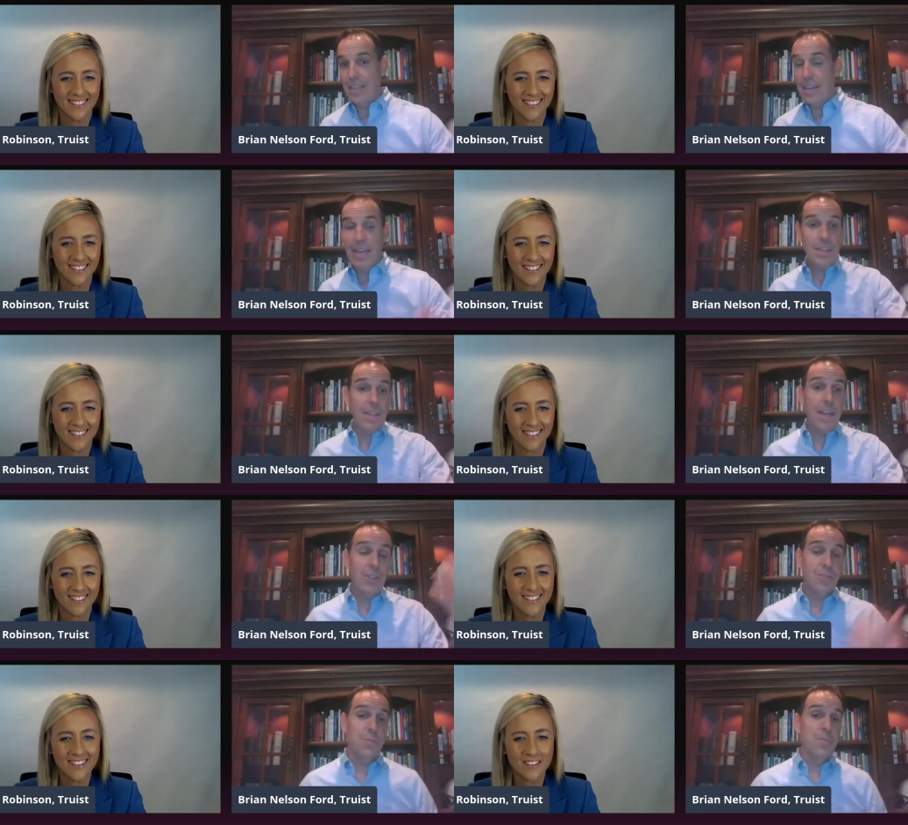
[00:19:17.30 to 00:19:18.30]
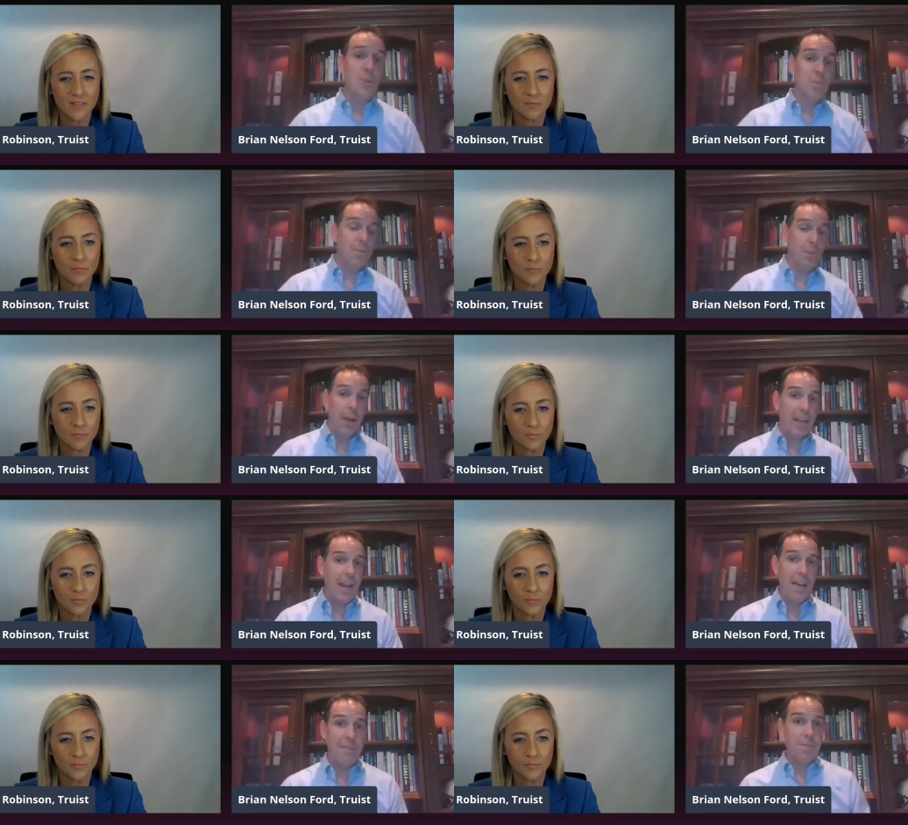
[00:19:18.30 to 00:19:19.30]
Speaker 1: Anything else from you before I kind
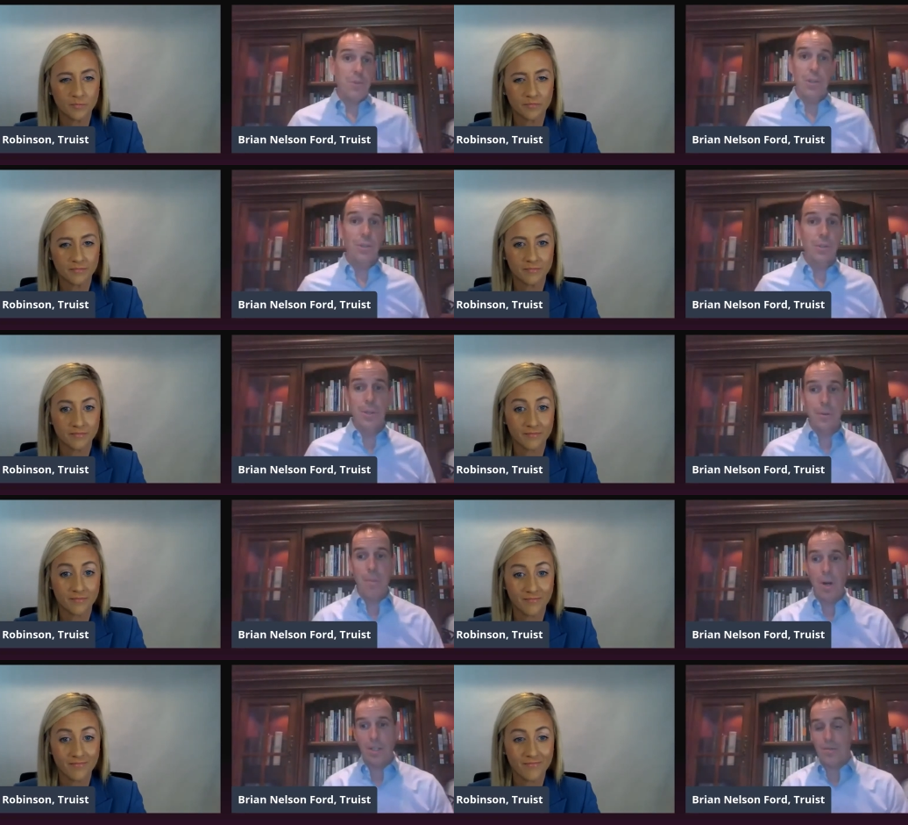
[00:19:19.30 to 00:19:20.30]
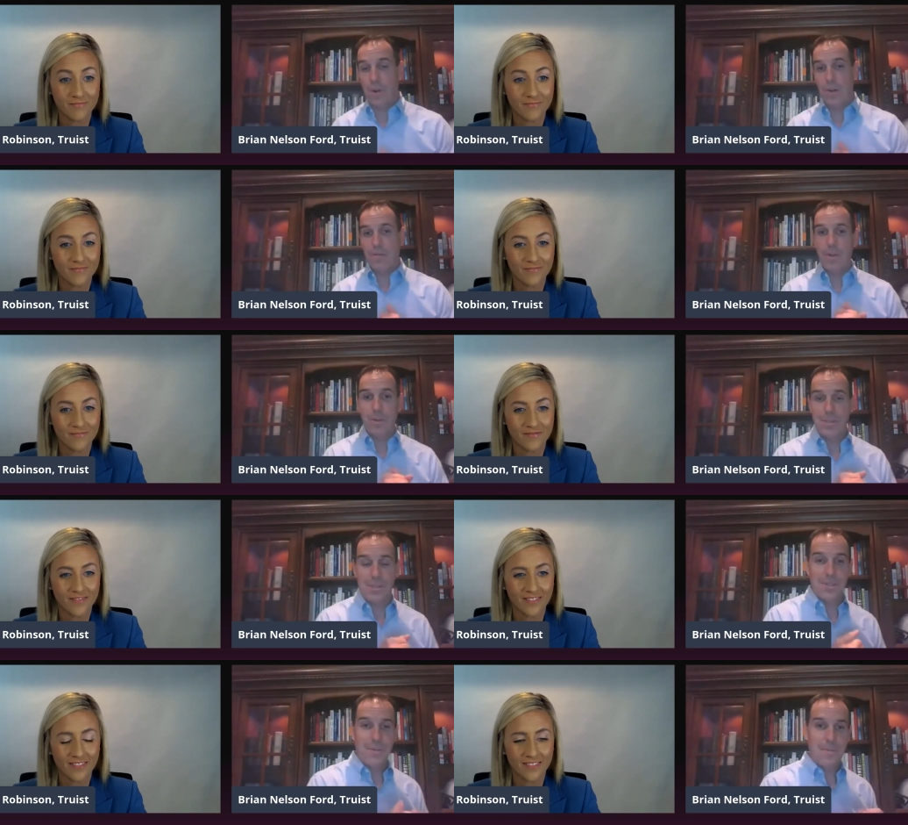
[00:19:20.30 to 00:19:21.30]
of have a few concluding remarks for our
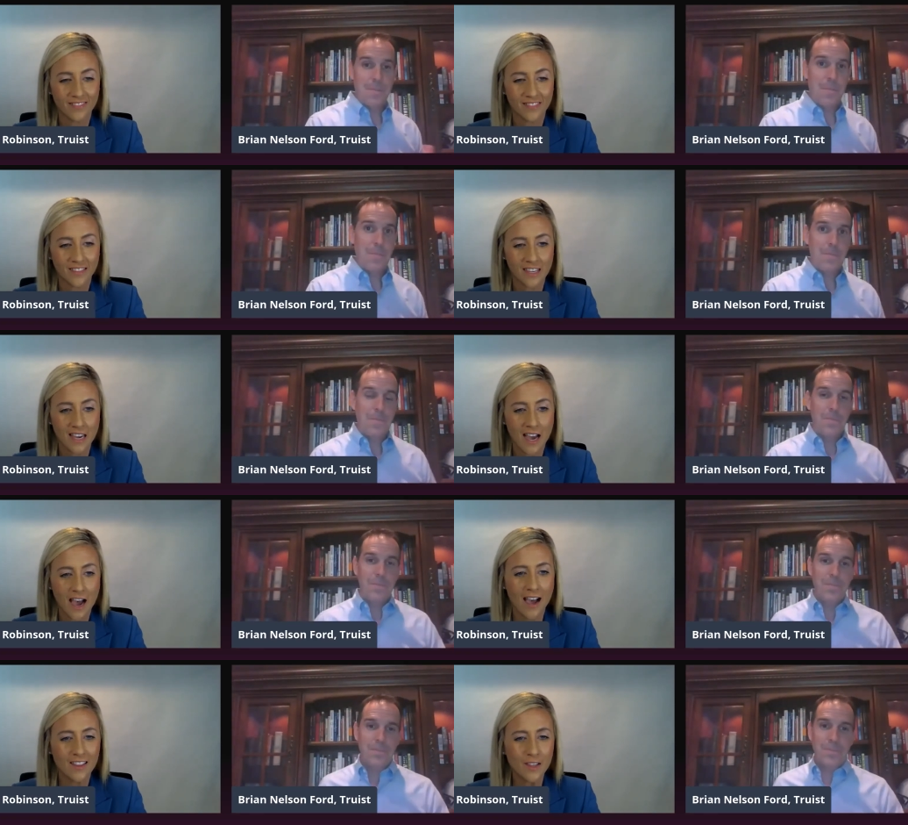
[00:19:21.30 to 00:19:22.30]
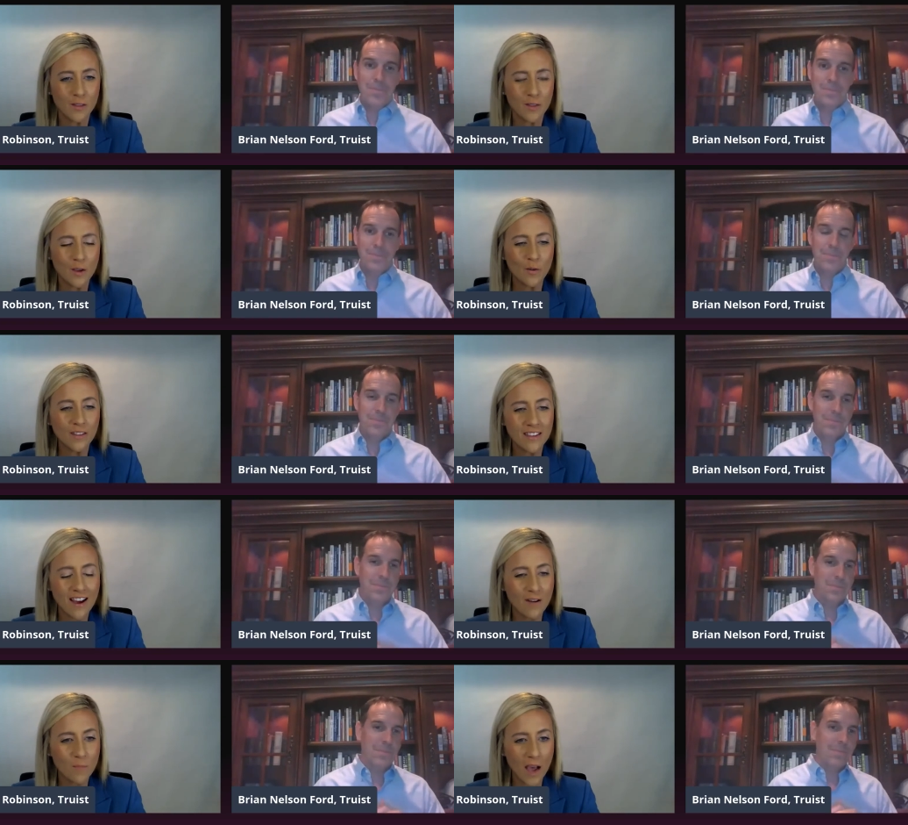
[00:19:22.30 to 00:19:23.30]
folks?
Speaker 2: The only
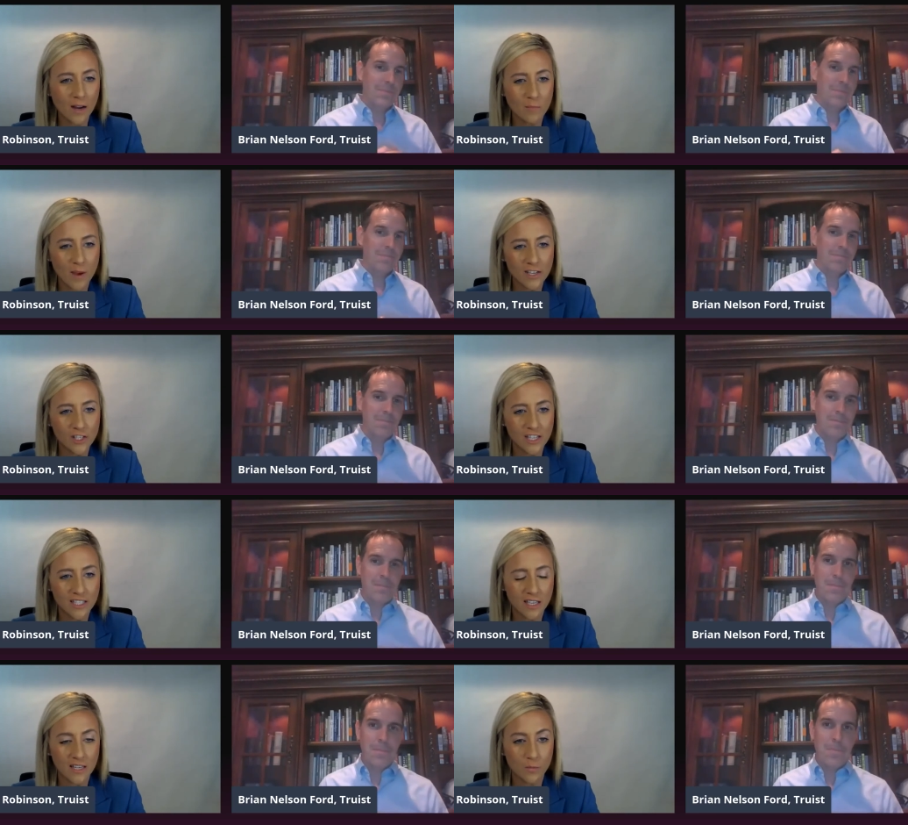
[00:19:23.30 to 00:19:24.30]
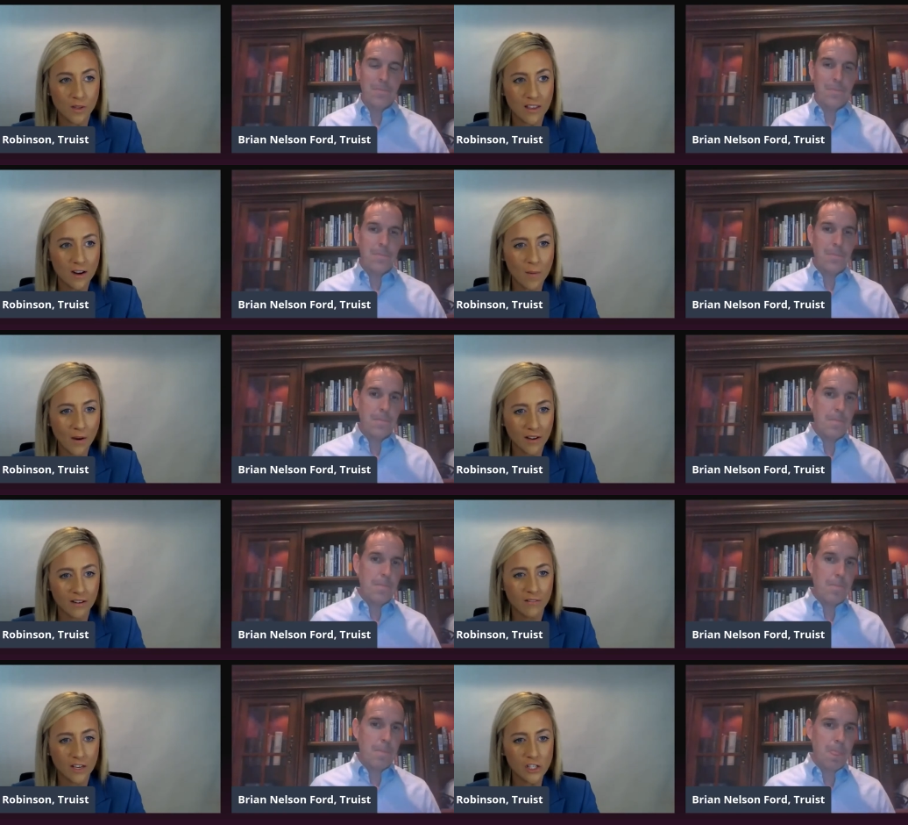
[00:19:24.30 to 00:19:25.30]
thing I'd mention is, as we think about
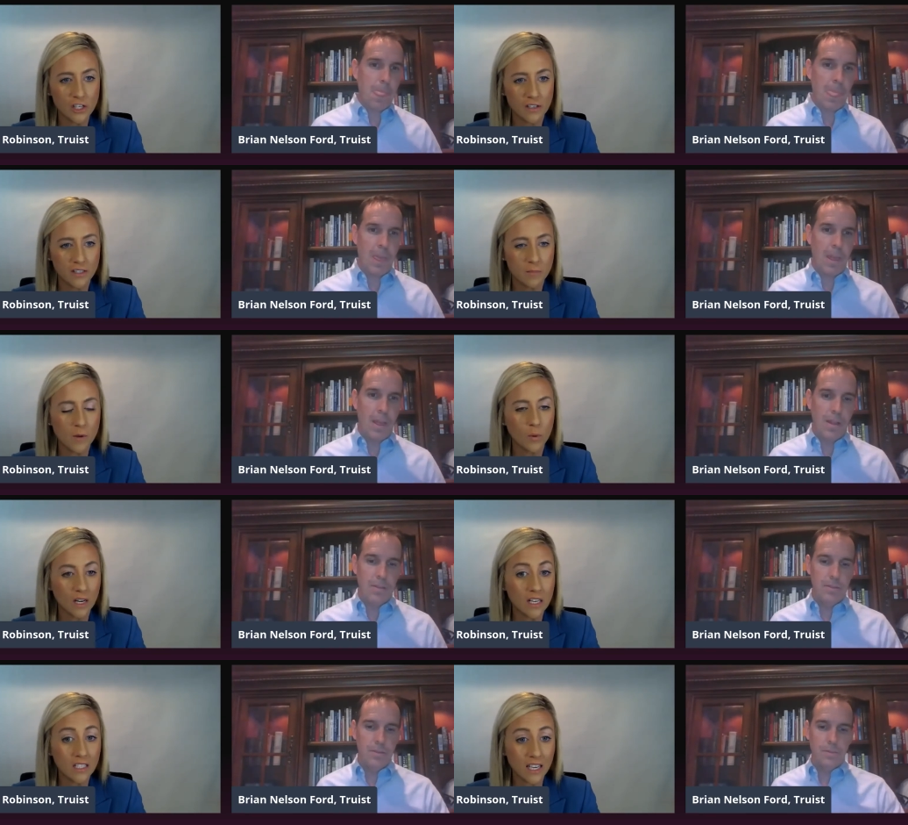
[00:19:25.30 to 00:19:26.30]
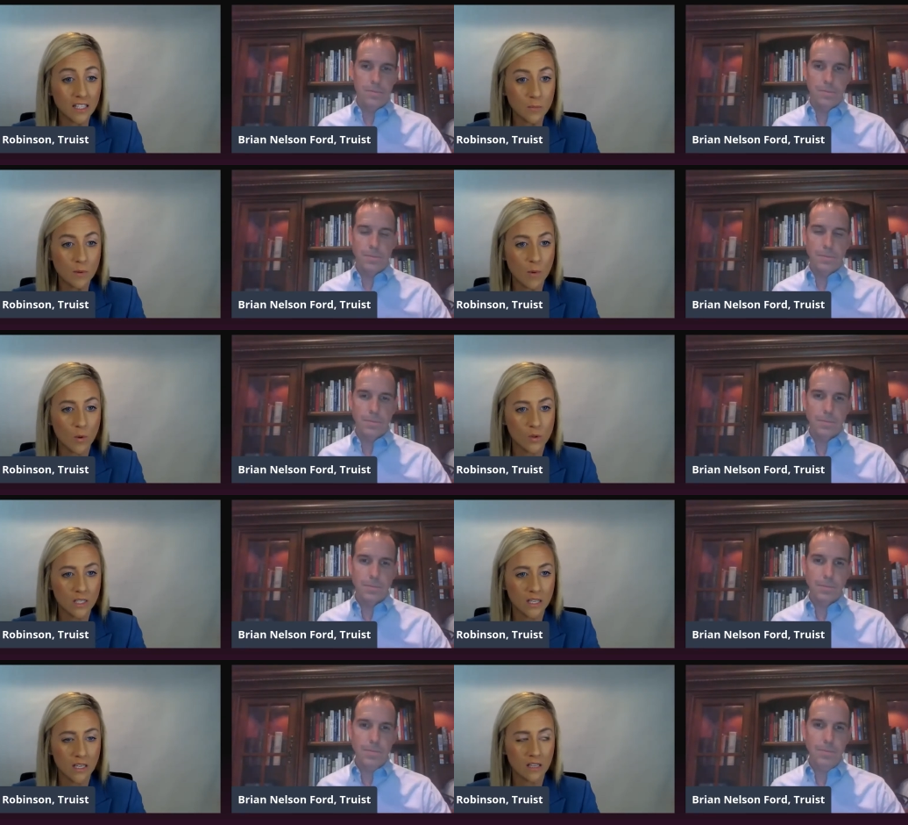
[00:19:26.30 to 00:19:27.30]
innovation, to me, what excites me
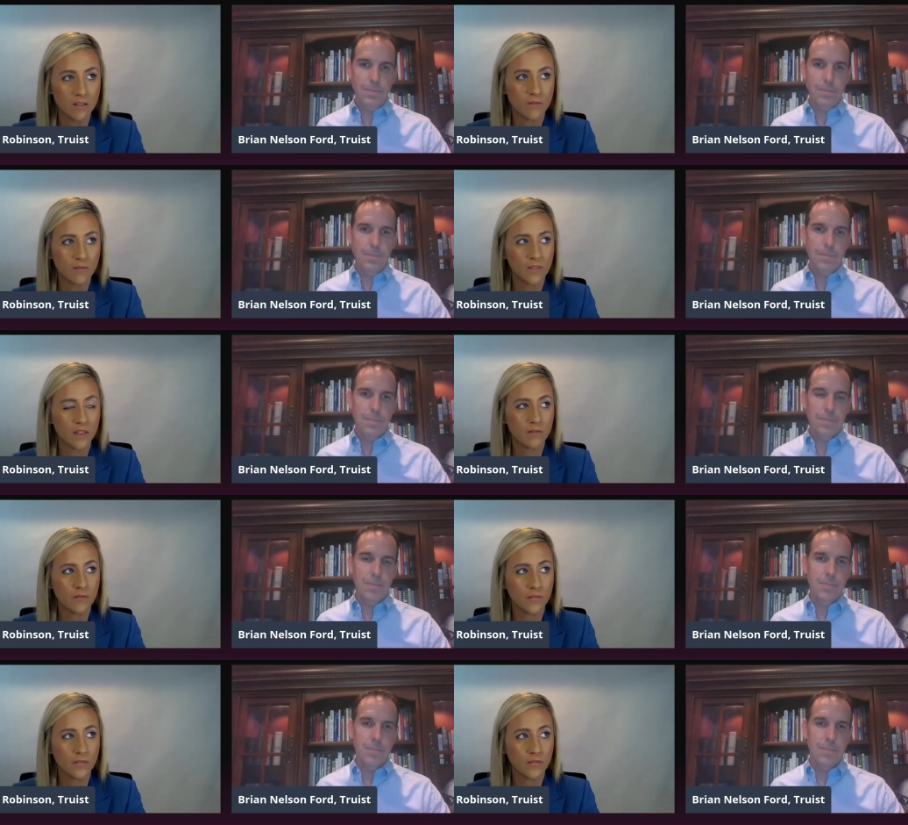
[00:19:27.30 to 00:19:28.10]
most in the